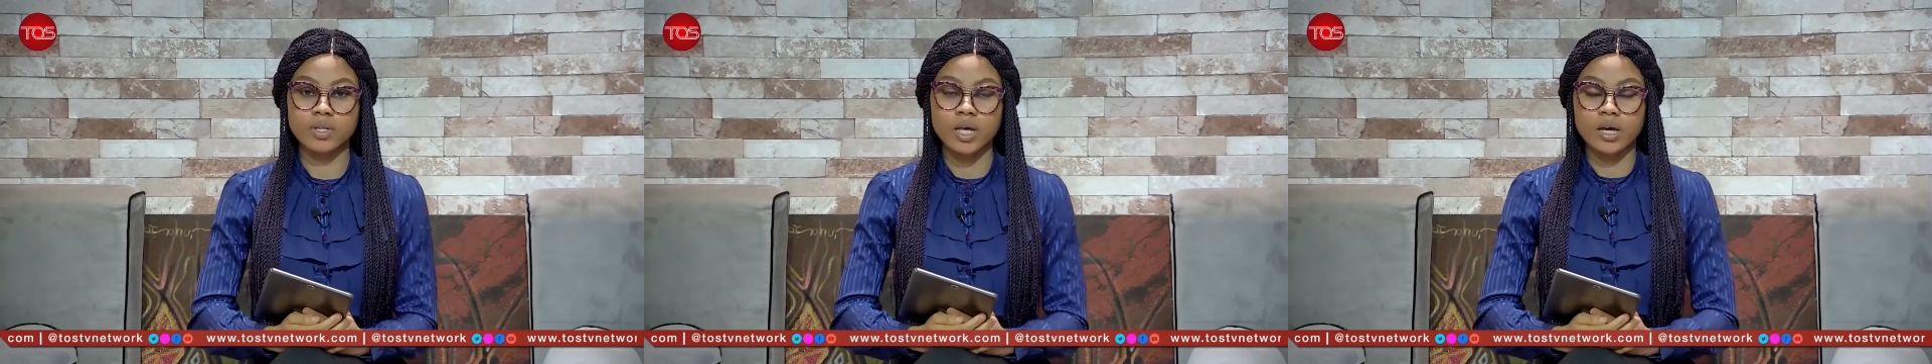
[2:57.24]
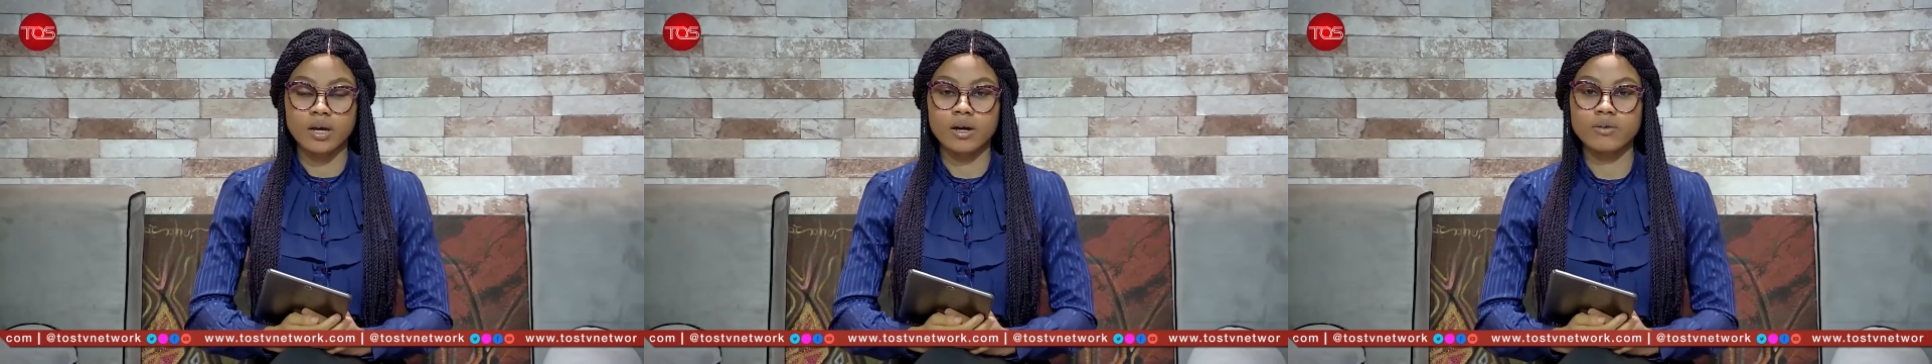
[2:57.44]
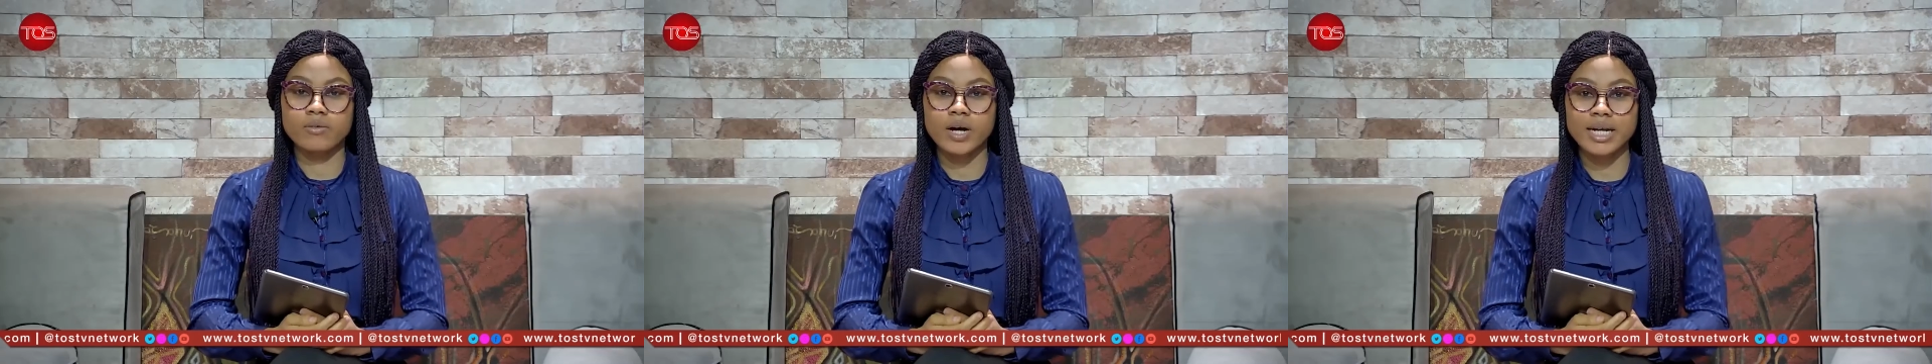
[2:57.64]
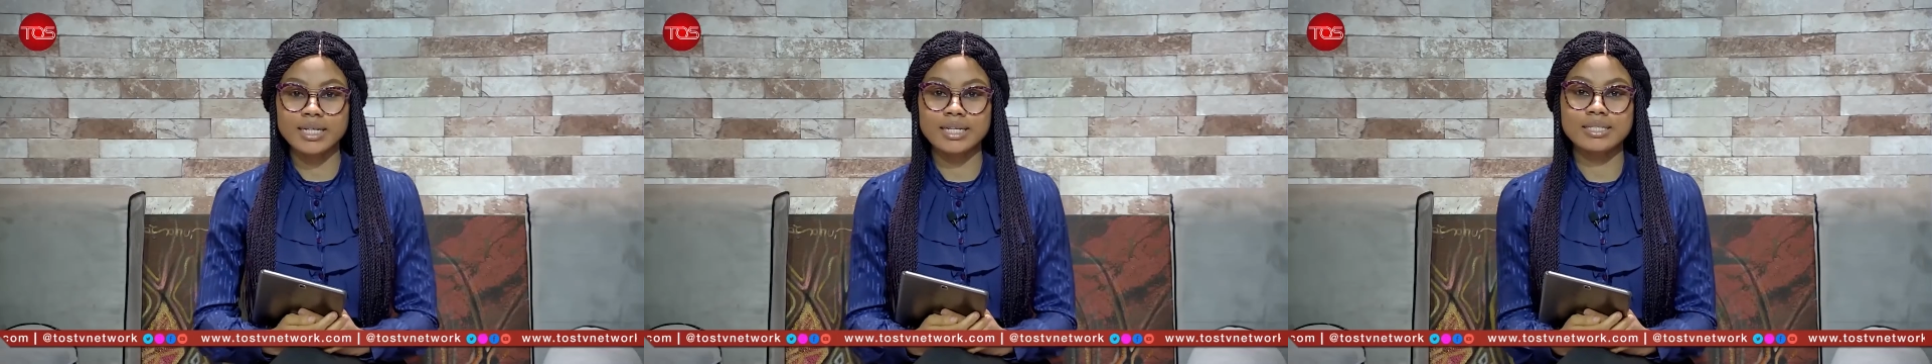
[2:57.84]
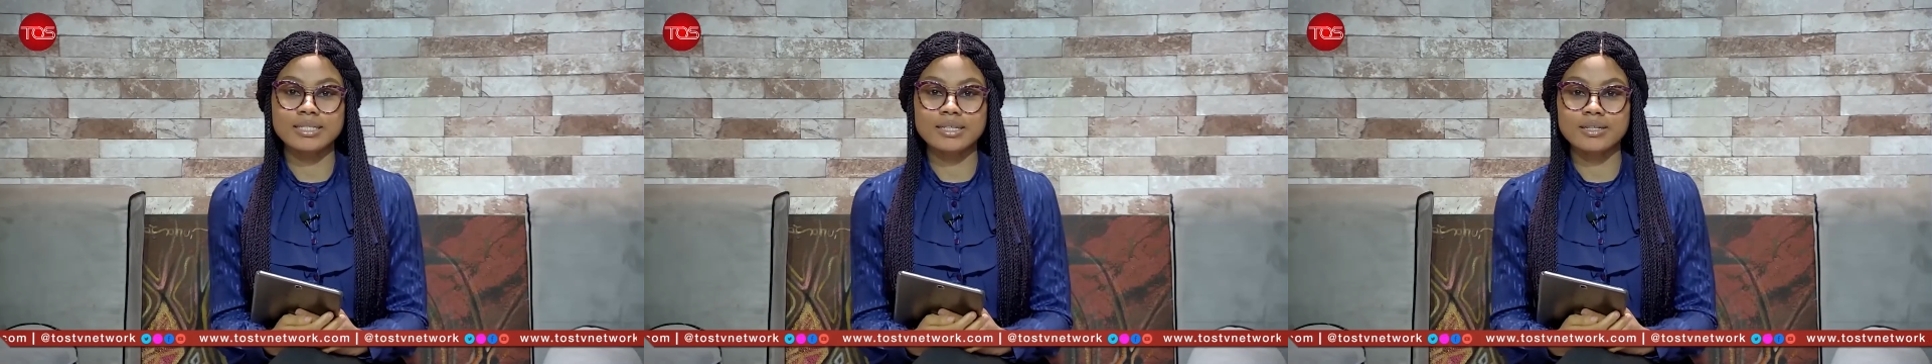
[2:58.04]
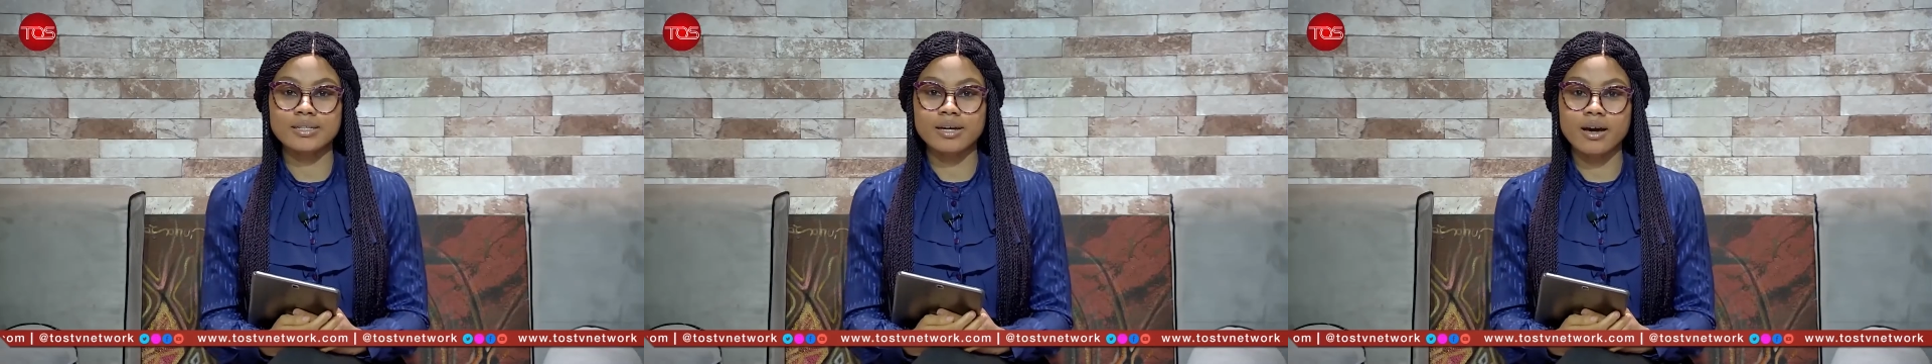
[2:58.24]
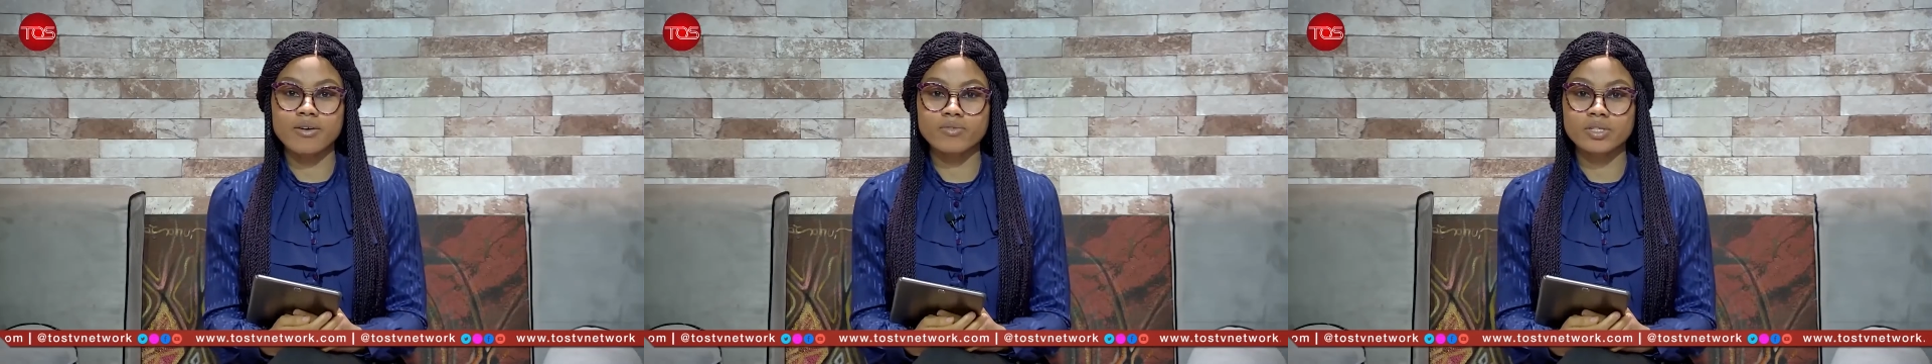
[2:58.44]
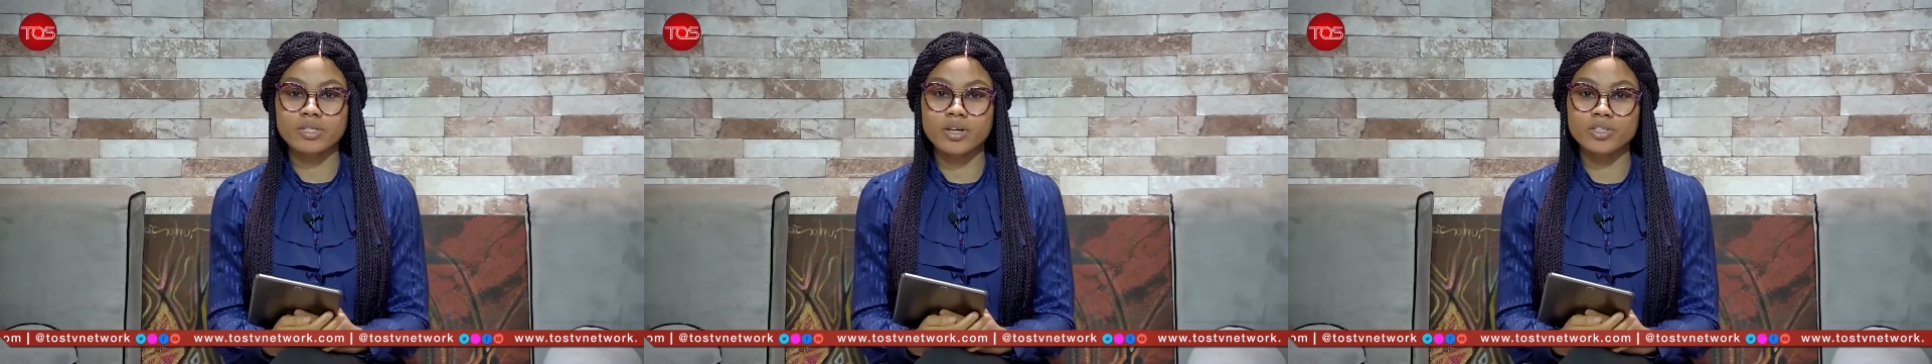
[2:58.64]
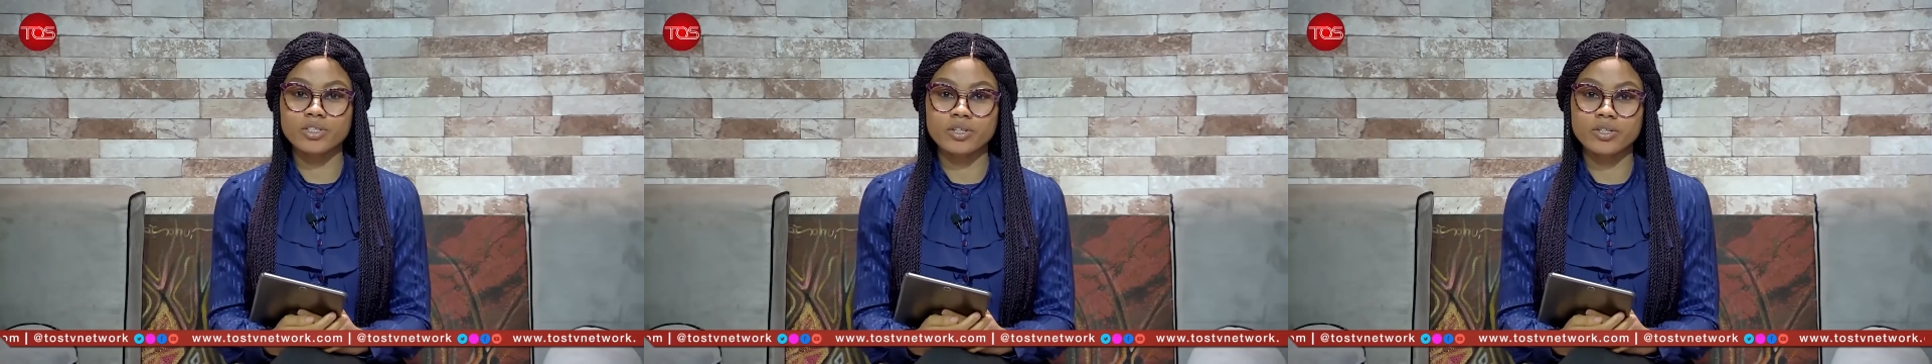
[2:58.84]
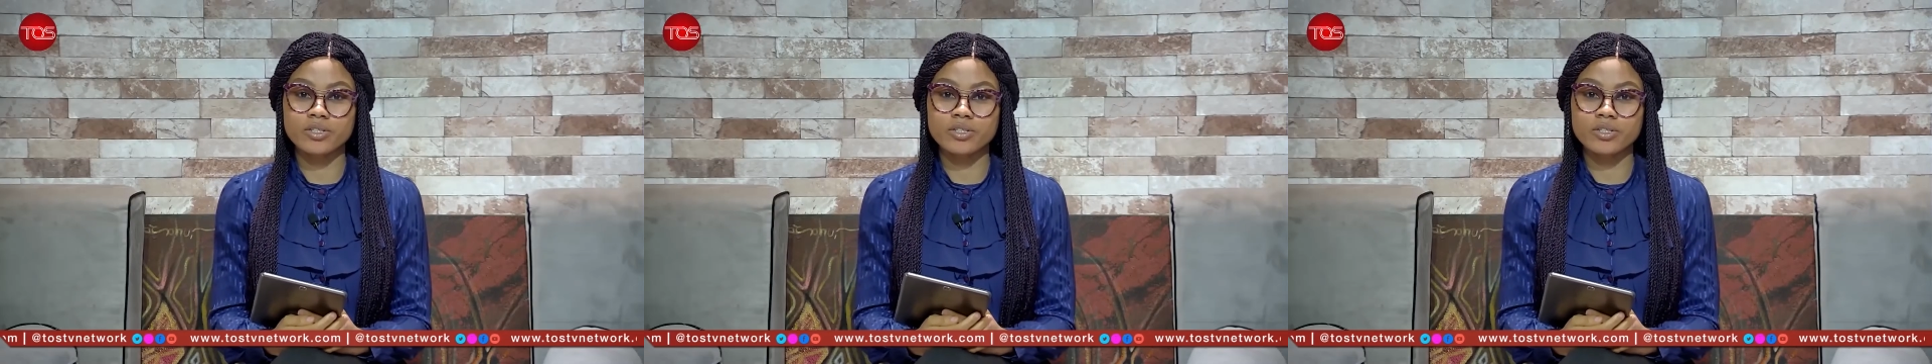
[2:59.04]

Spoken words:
All right, it's still The Conversation